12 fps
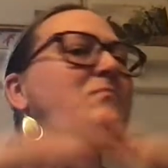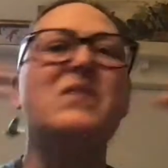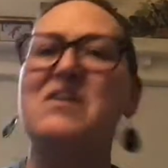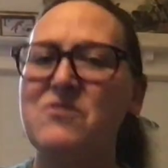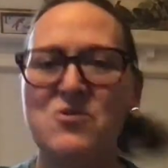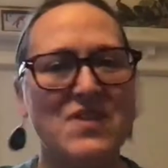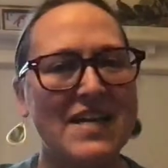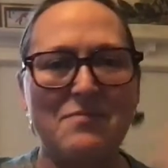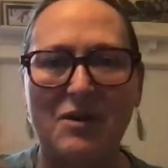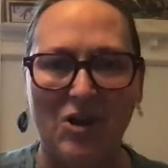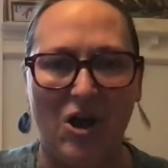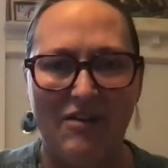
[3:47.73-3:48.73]
If you think about
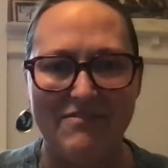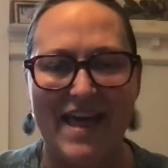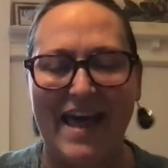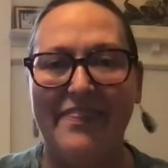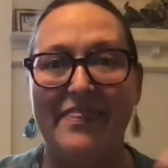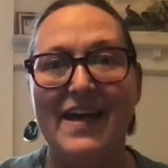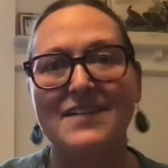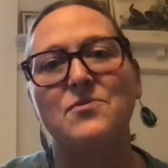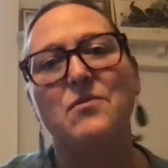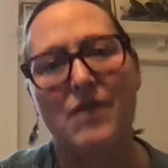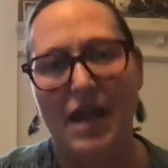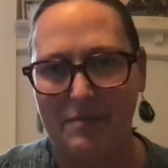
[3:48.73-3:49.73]
all of that, that's what
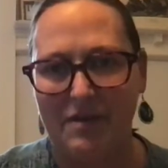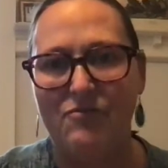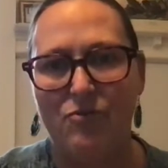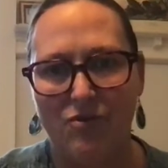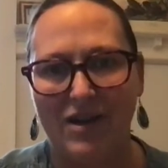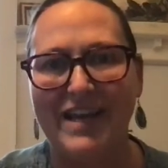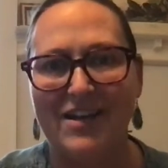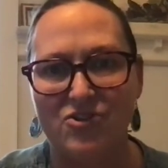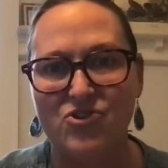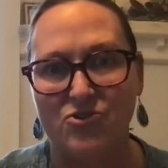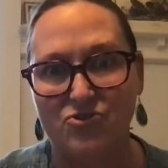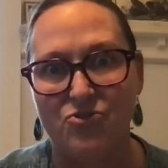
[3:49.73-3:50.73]
we're aiming for in our
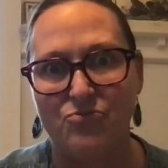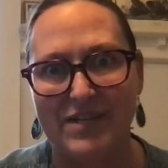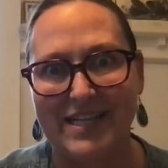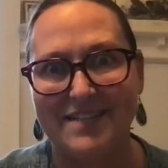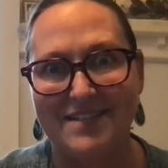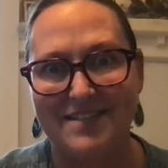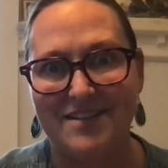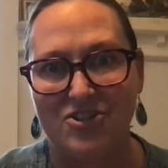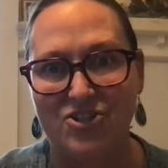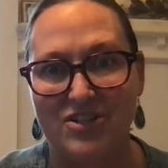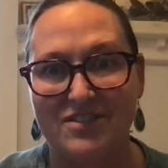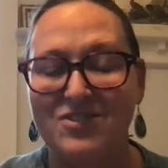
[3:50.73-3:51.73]
social reading
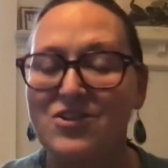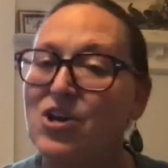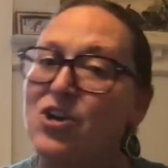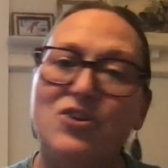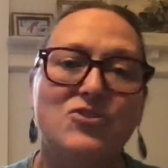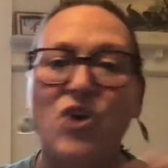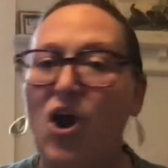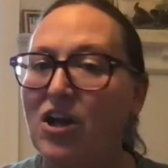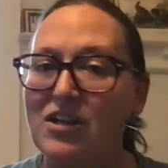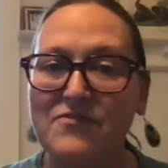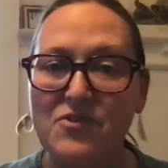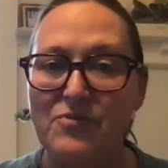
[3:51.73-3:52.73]
discussions. So all
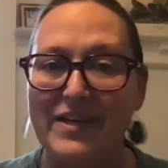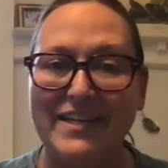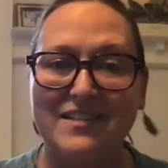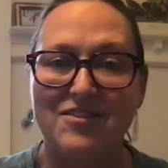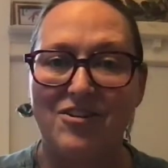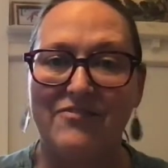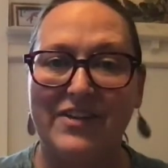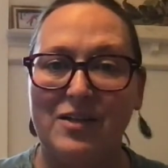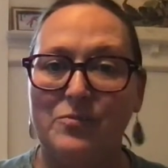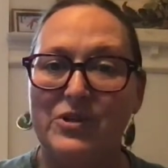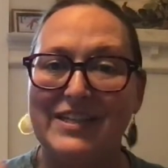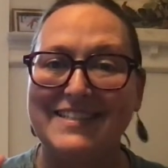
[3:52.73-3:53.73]
of the readings are
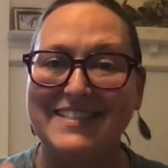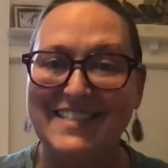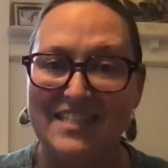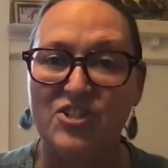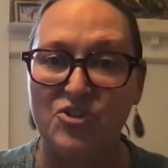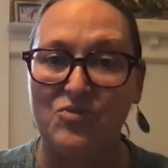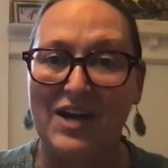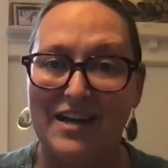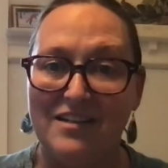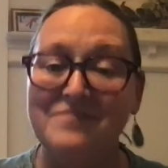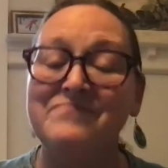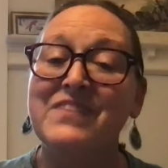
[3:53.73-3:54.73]
available in
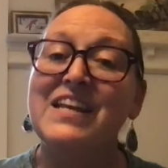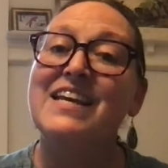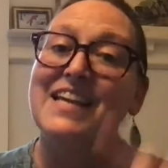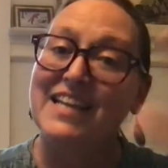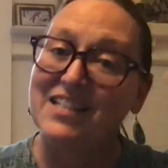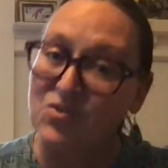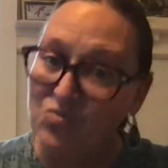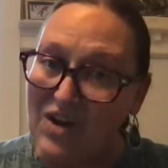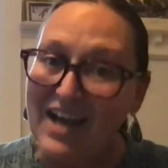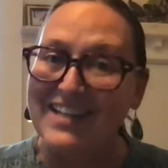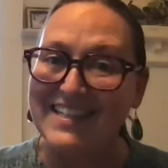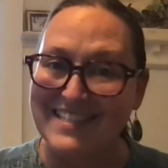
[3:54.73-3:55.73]
D2L as
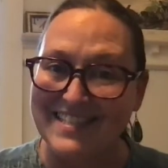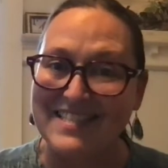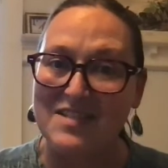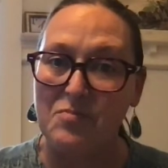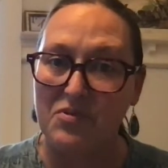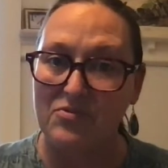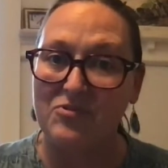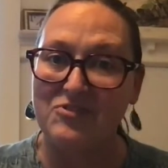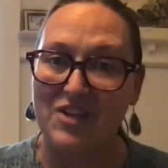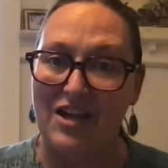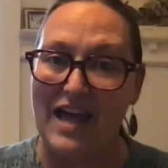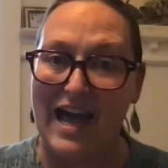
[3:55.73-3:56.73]
well as in the
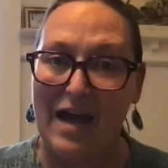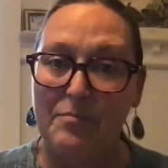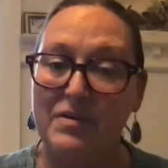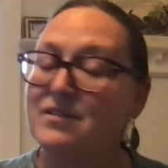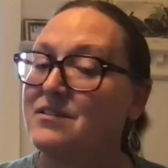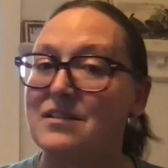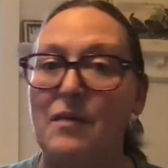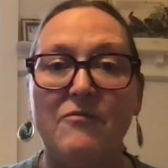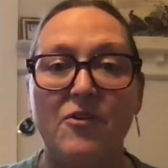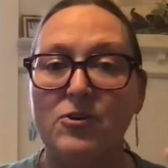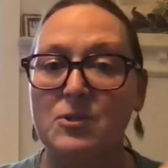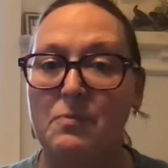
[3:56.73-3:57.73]
Perusall app. Some
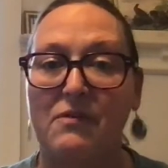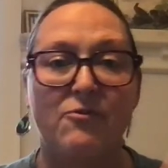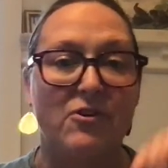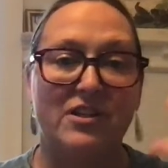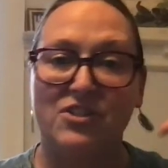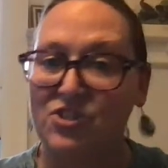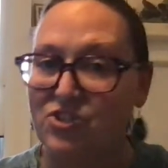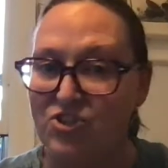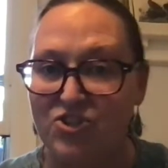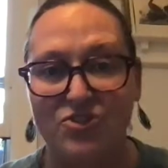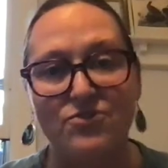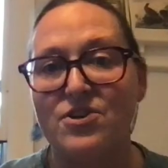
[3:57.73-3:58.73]
folks prefer to just
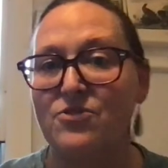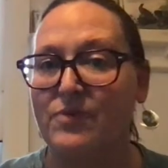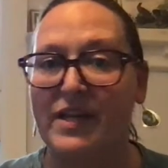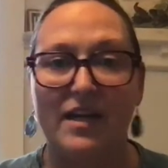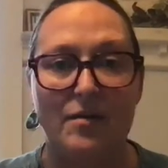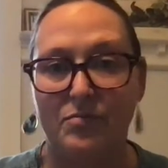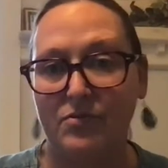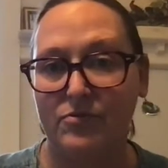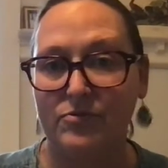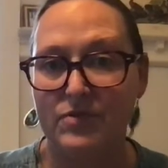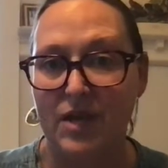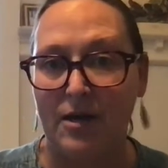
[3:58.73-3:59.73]
do their reading in
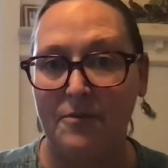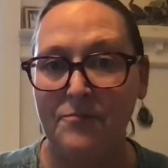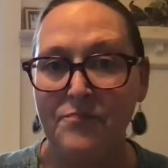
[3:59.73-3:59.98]
Perusall.